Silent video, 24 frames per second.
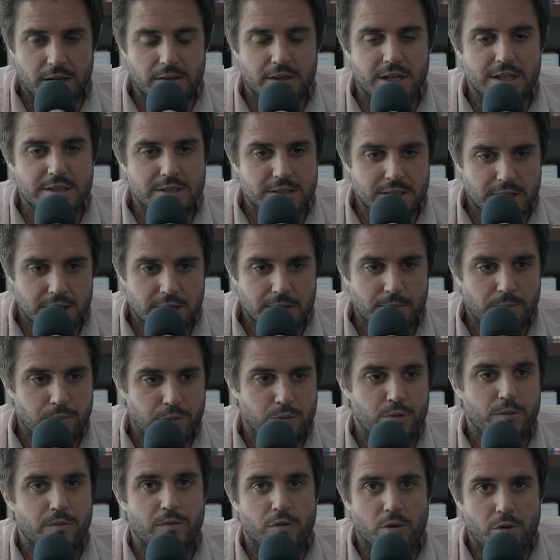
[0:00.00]
and they did
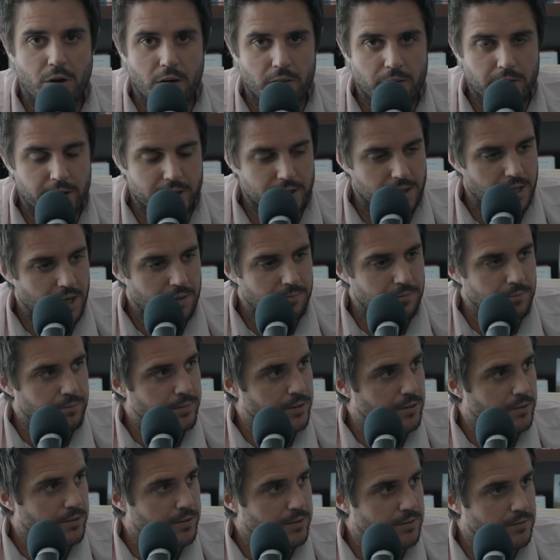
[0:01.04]
improve their online
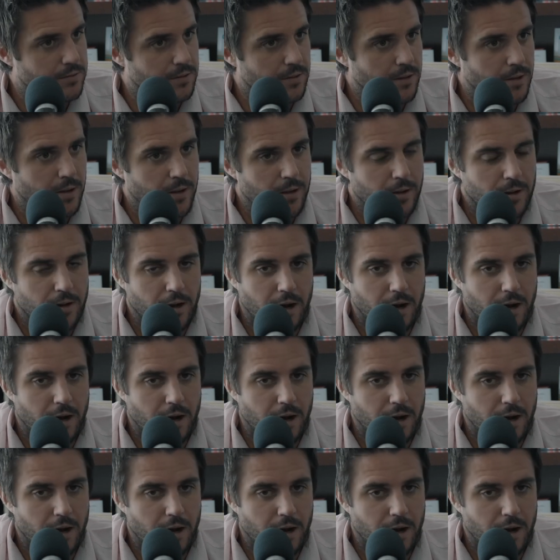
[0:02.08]
capabilities, mm -hmm.